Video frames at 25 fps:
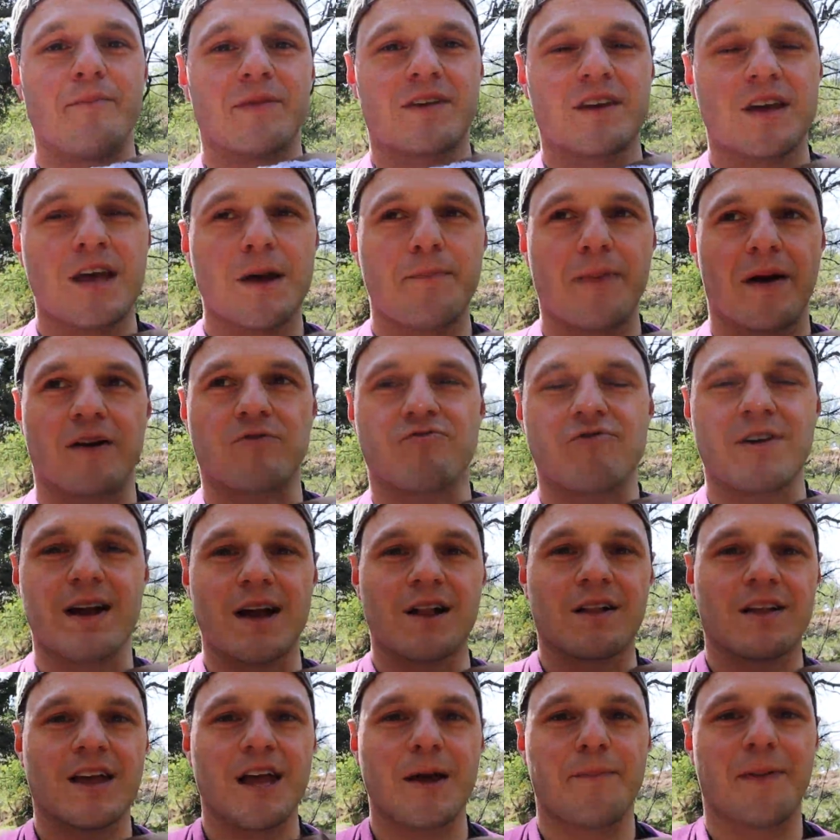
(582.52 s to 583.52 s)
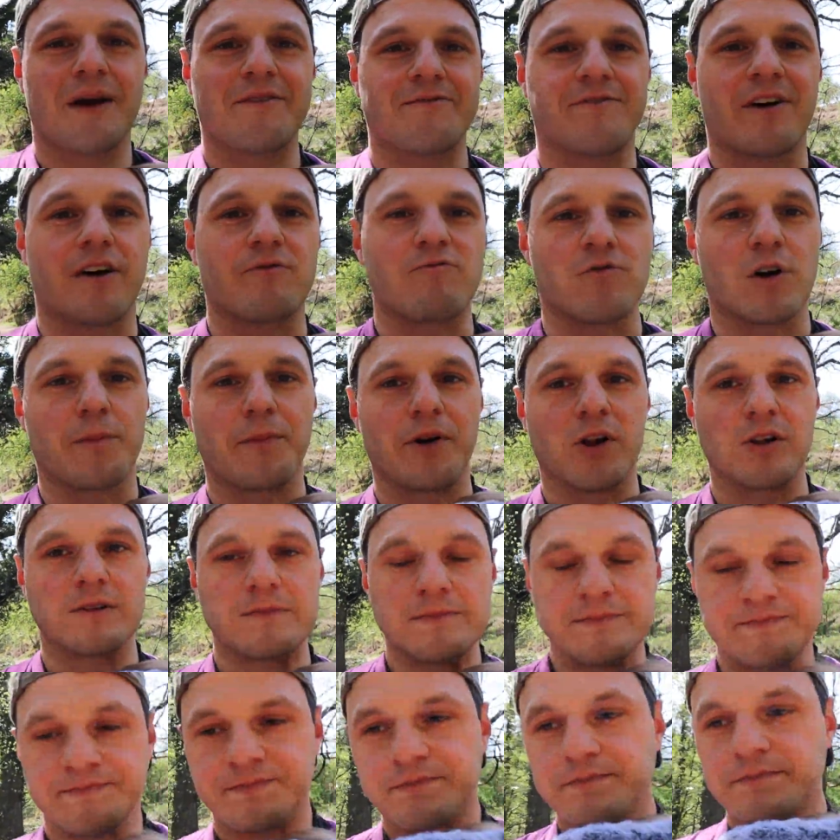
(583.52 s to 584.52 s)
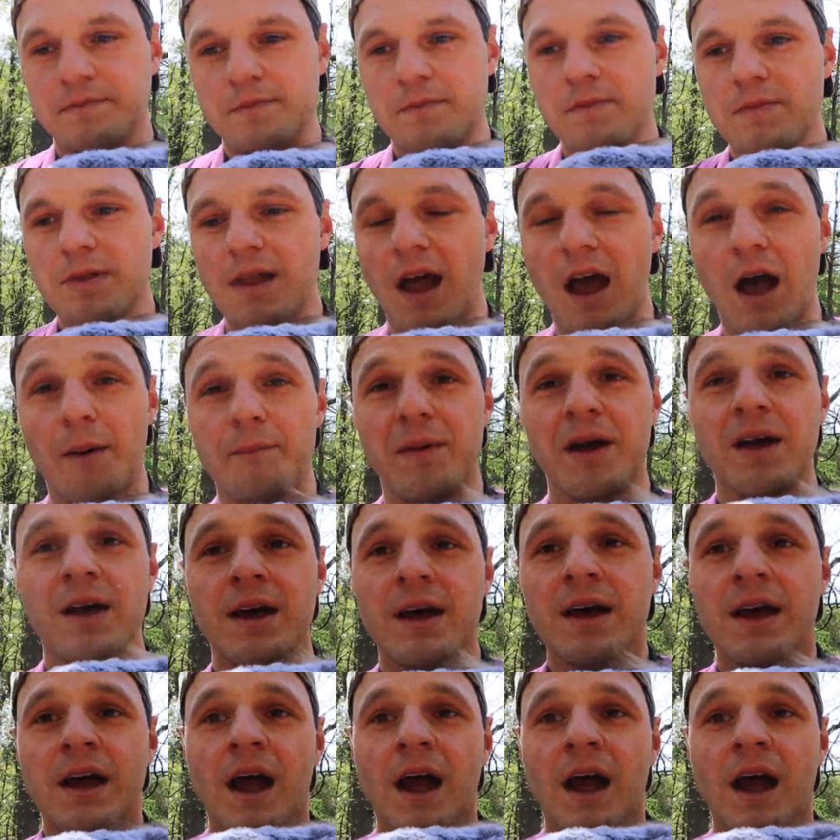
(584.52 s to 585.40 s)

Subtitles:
keep it real, keep it vulnerable. And